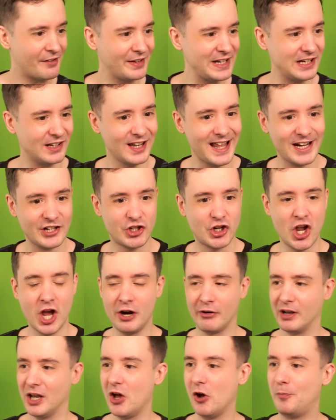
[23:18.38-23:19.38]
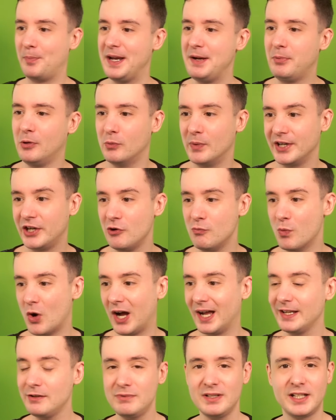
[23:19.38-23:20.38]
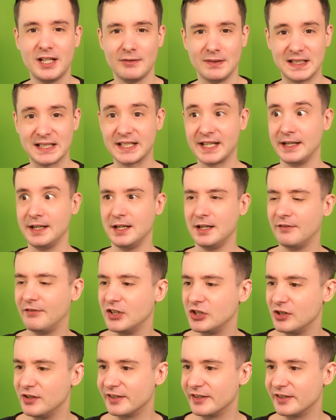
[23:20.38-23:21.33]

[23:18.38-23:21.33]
think last year a lot of people were doing what I was doing, staying in Division